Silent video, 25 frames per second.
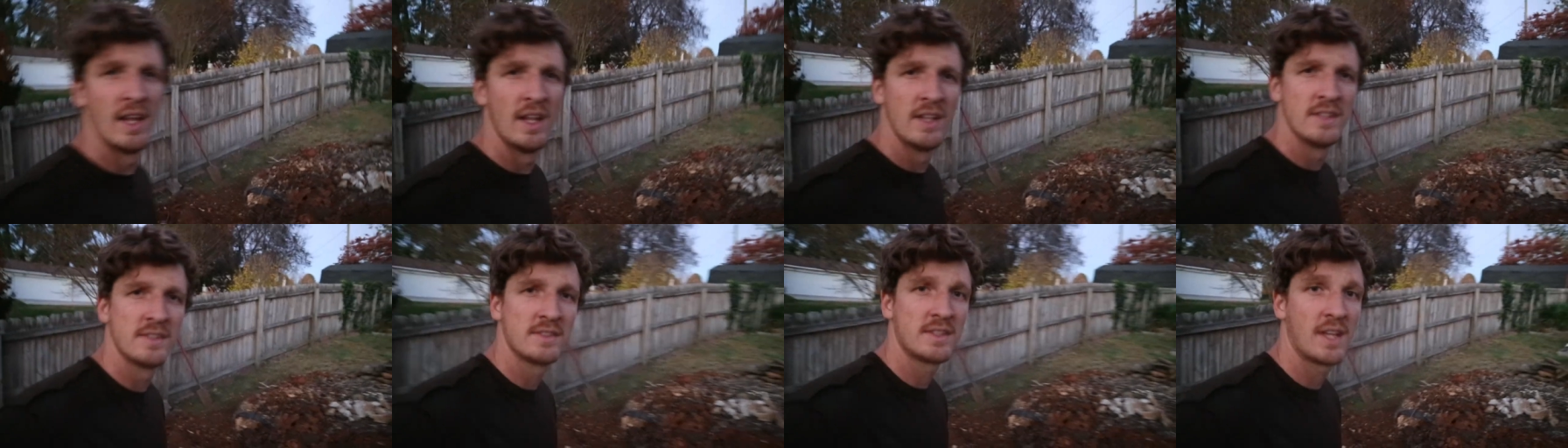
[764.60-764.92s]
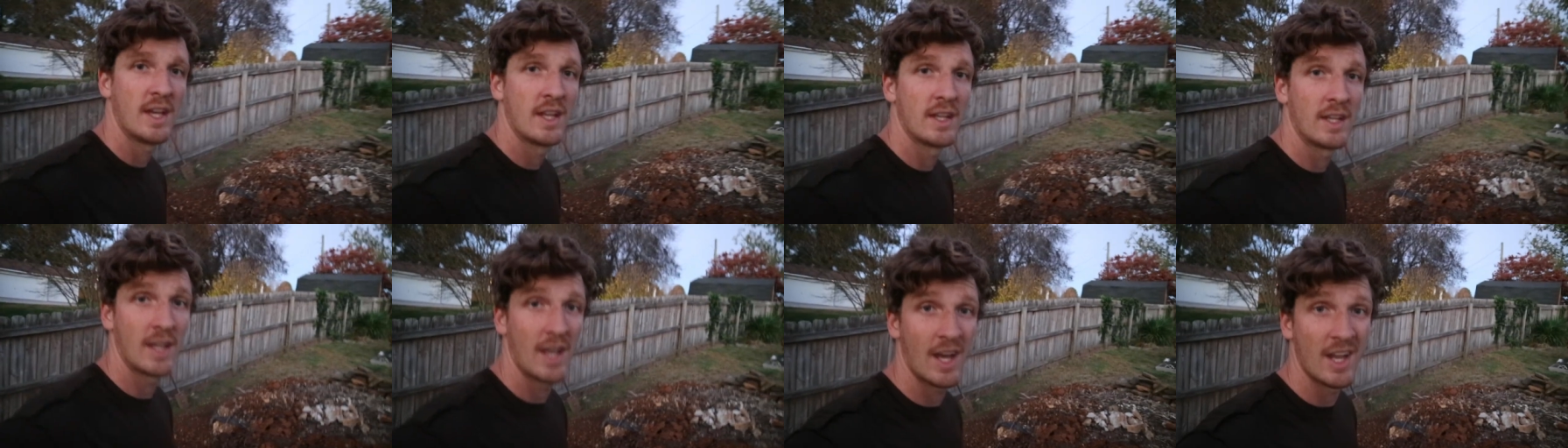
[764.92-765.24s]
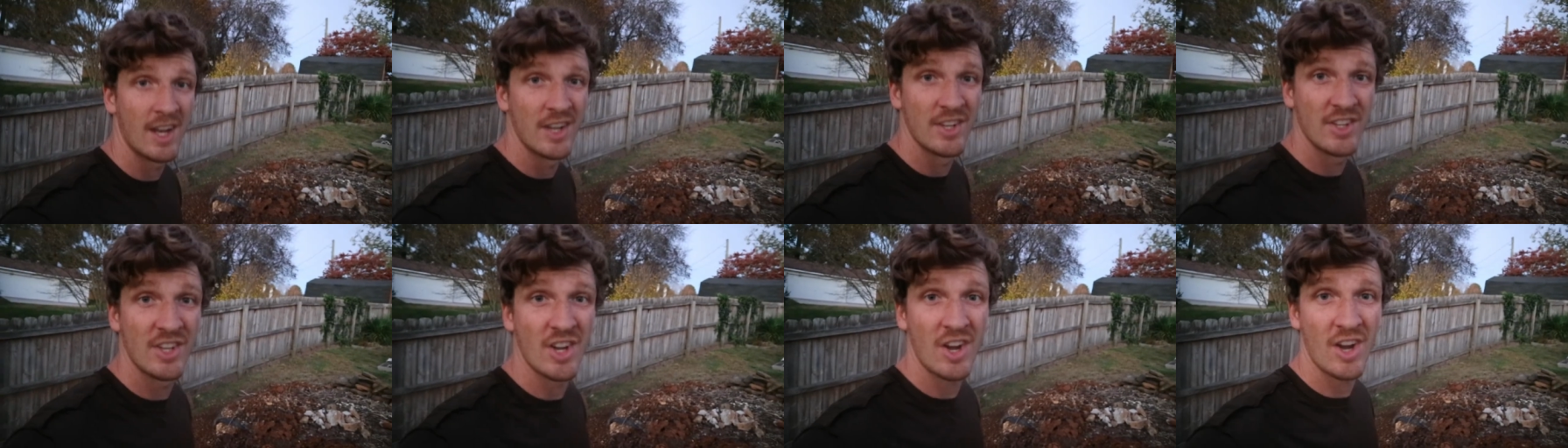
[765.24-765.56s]
It's getting
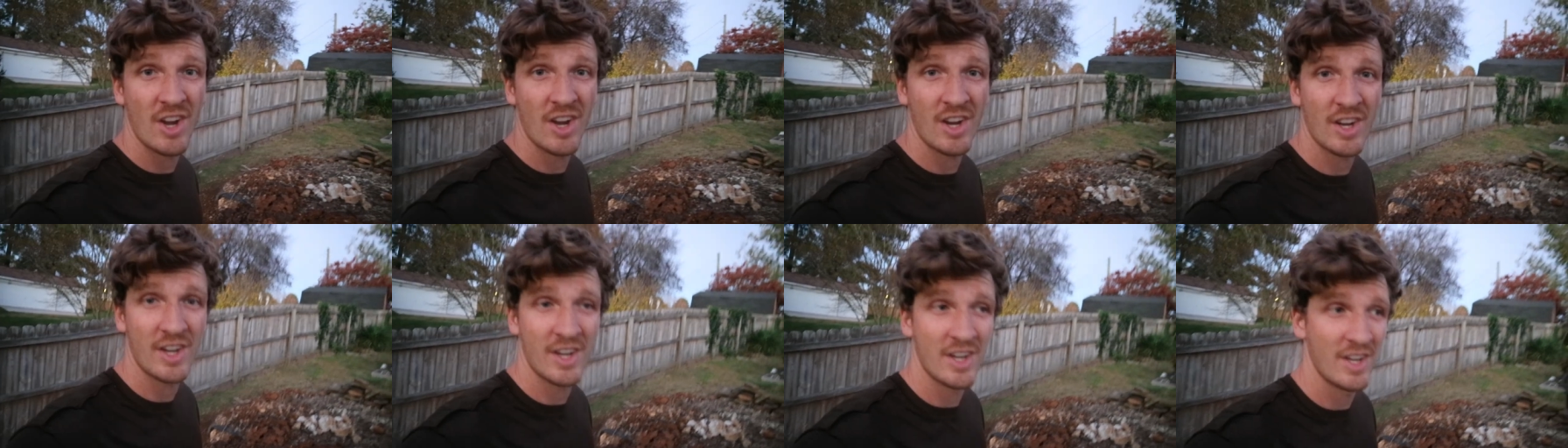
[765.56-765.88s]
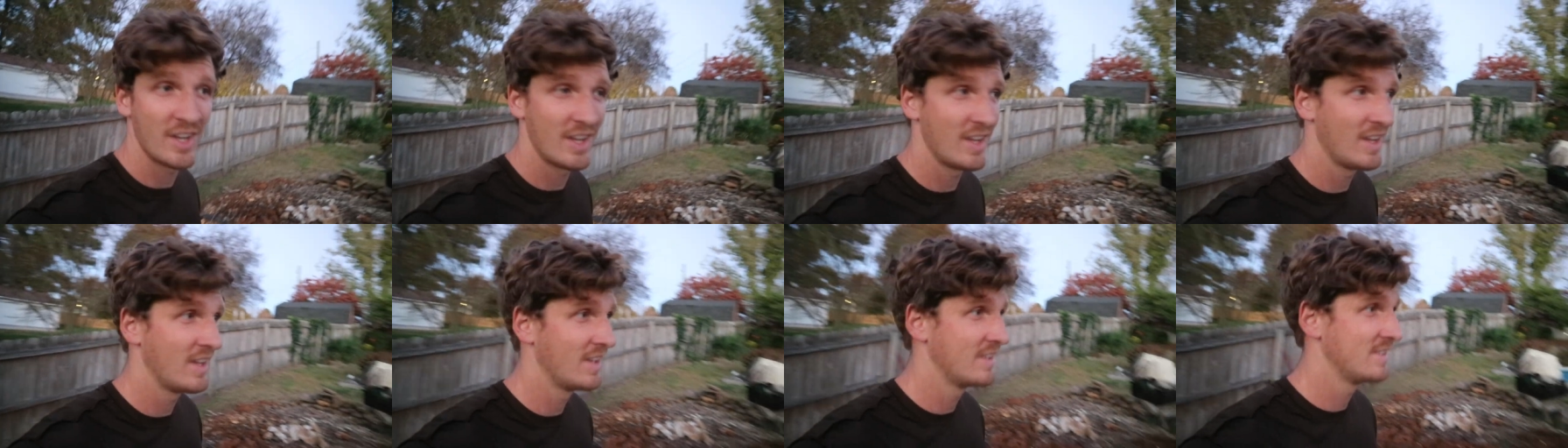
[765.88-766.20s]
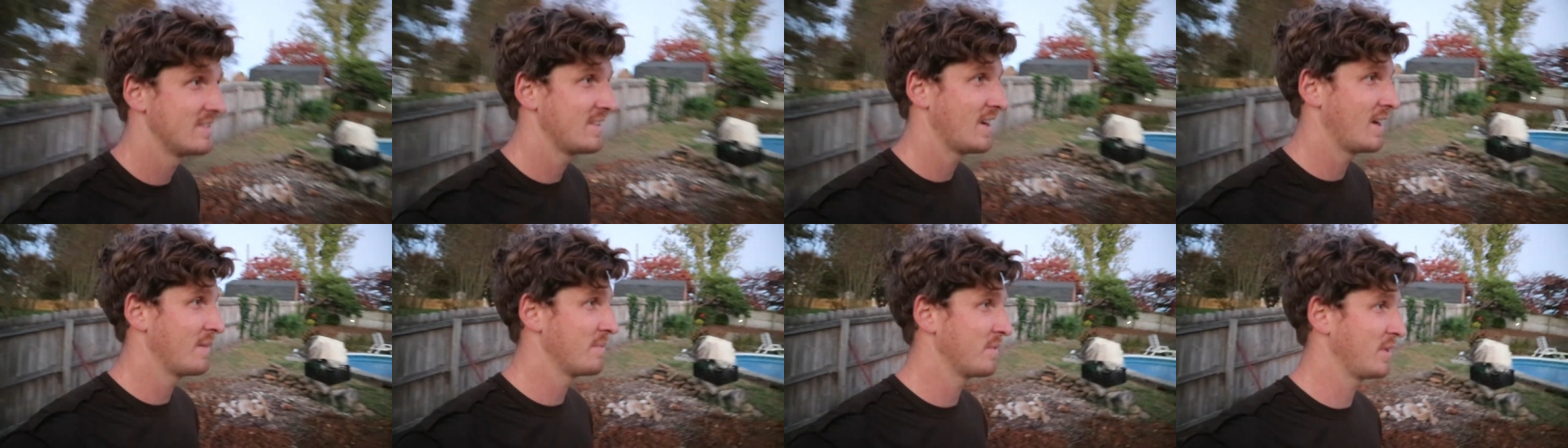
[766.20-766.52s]
kind of dark.
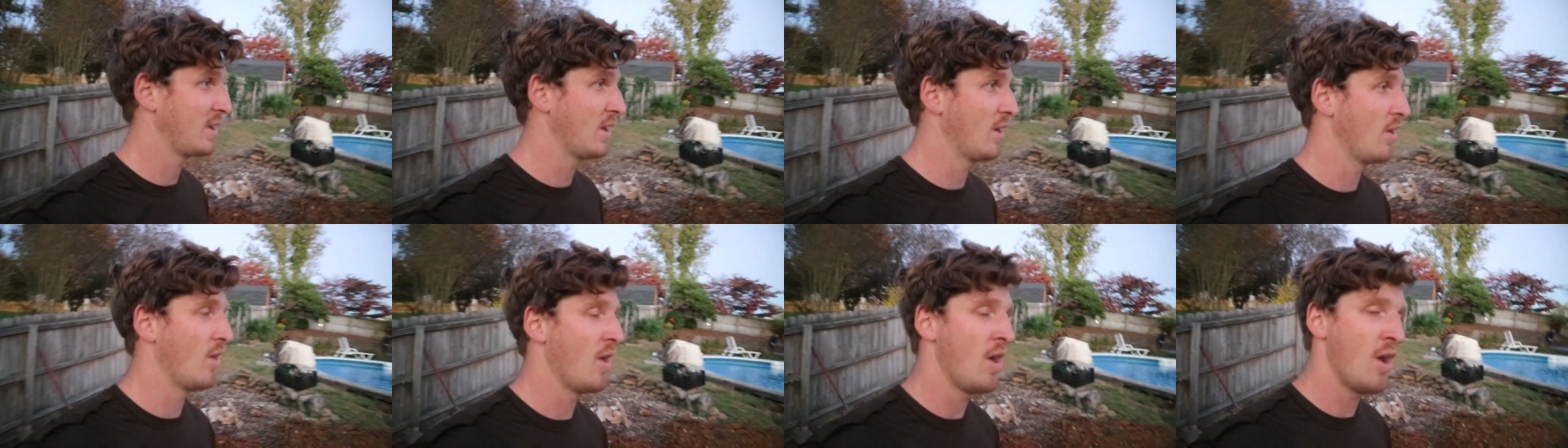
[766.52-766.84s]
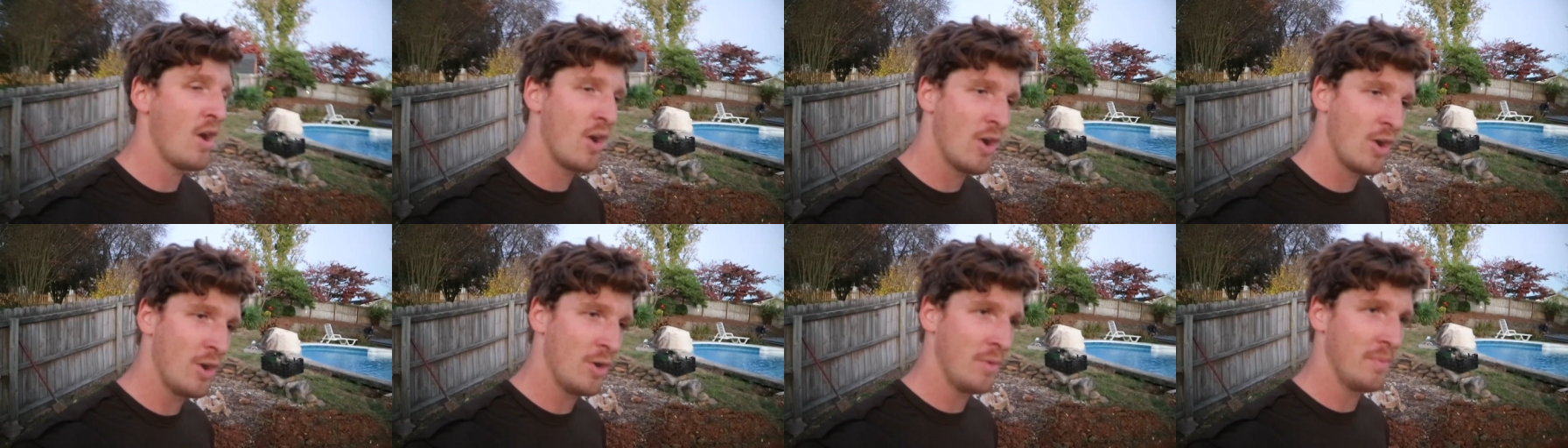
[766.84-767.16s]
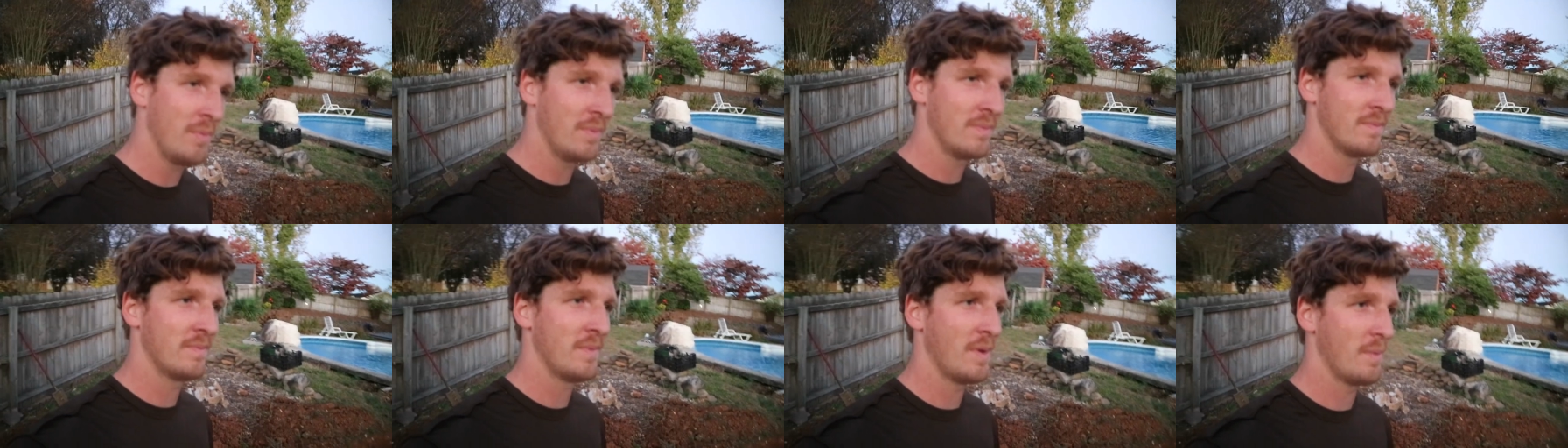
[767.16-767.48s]
Time to go
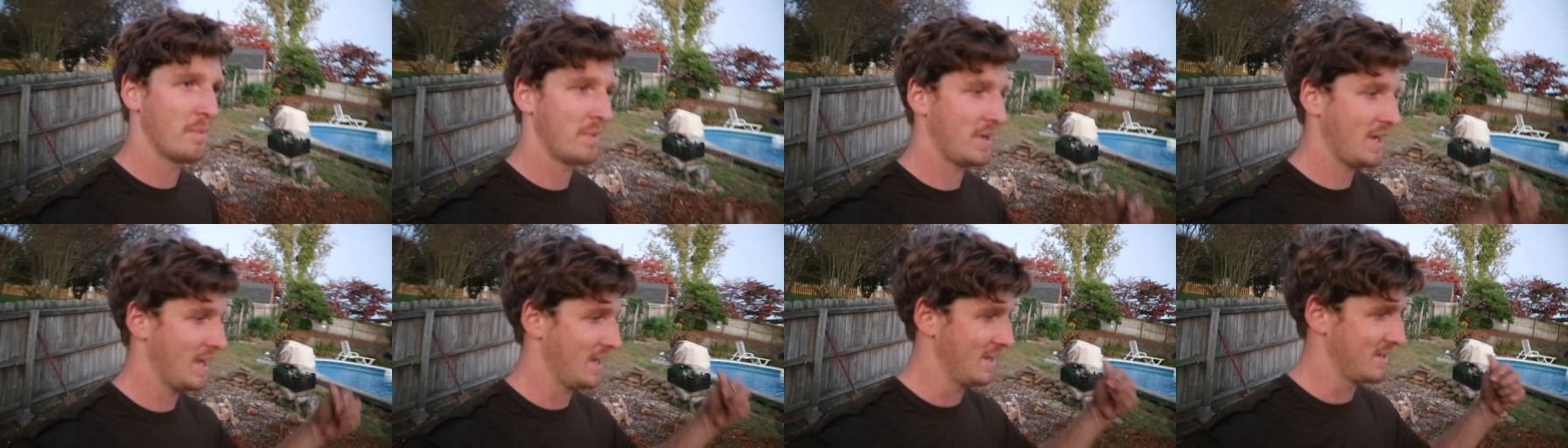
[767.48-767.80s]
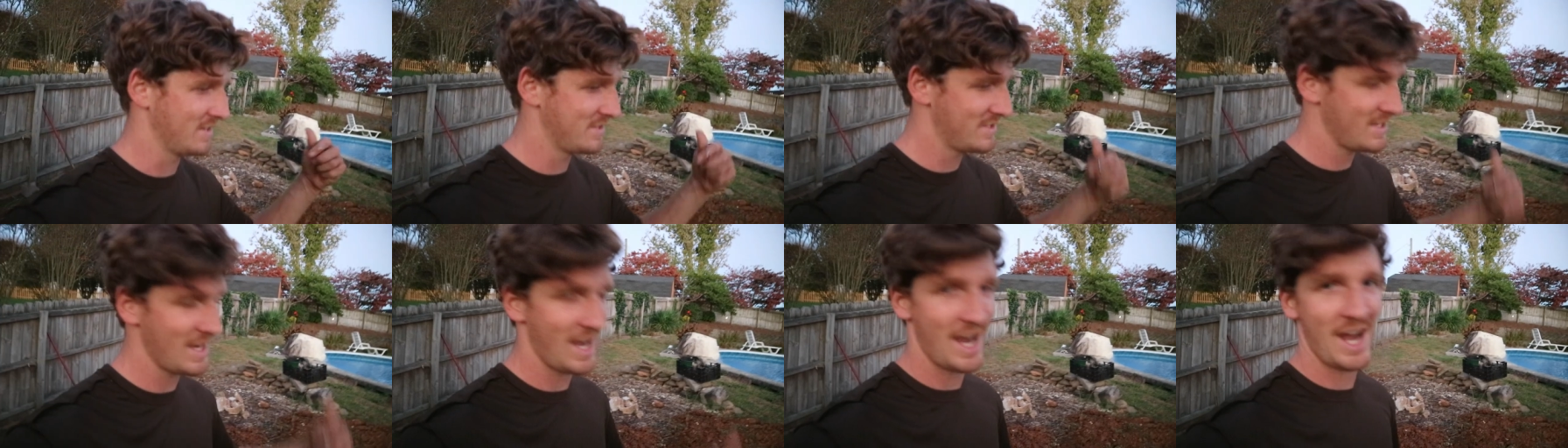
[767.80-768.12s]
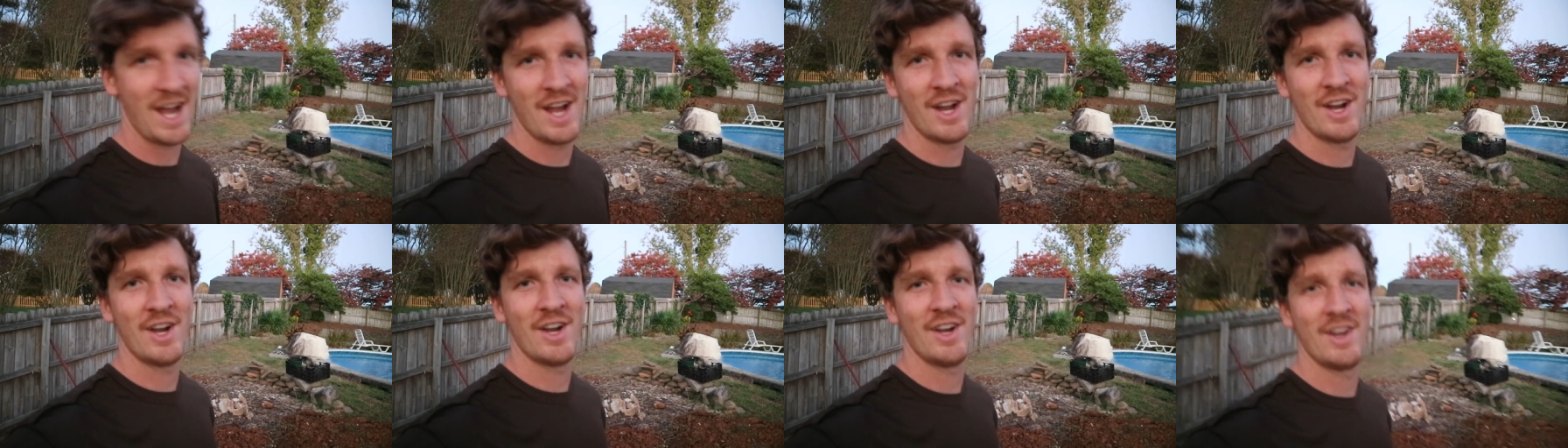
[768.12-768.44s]
home. I'm kind of
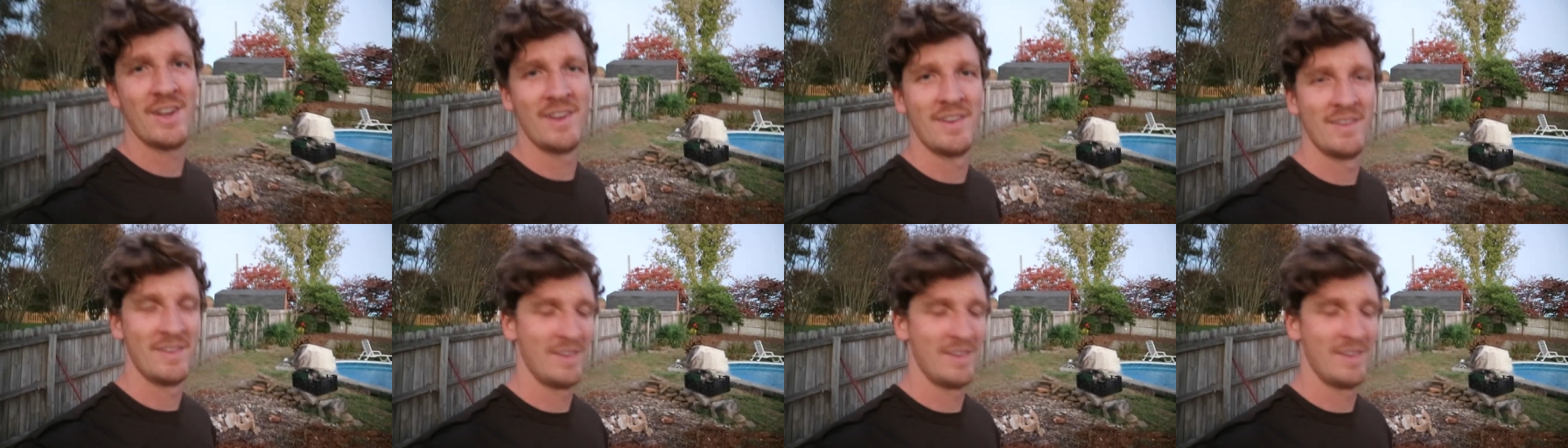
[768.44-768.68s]
tired.